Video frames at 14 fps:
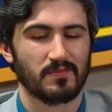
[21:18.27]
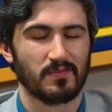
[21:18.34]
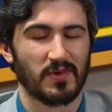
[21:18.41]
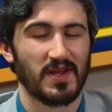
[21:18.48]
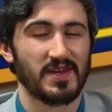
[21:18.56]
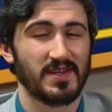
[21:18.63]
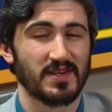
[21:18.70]

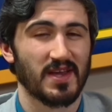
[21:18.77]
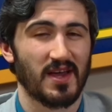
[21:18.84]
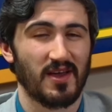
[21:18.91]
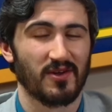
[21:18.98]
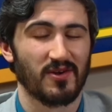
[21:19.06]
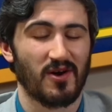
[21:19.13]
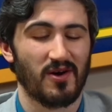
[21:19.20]
but I did kind
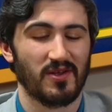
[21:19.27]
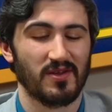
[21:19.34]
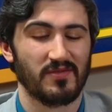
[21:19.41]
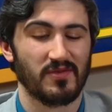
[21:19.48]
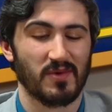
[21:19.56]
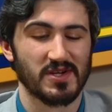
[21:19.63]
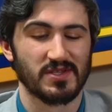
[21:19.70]
of call it if
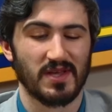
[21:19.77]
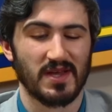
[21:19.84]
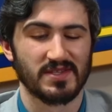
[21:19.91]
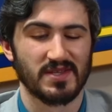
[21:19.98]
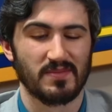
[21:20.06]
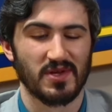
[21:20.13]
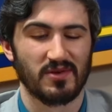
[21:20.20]
you watched the last
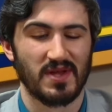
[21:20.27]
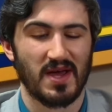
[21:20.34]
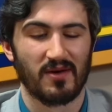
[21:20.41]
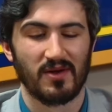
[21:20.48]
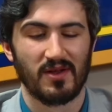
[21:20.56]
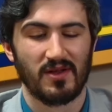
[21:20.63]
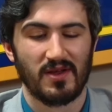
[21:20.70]
episode. Now,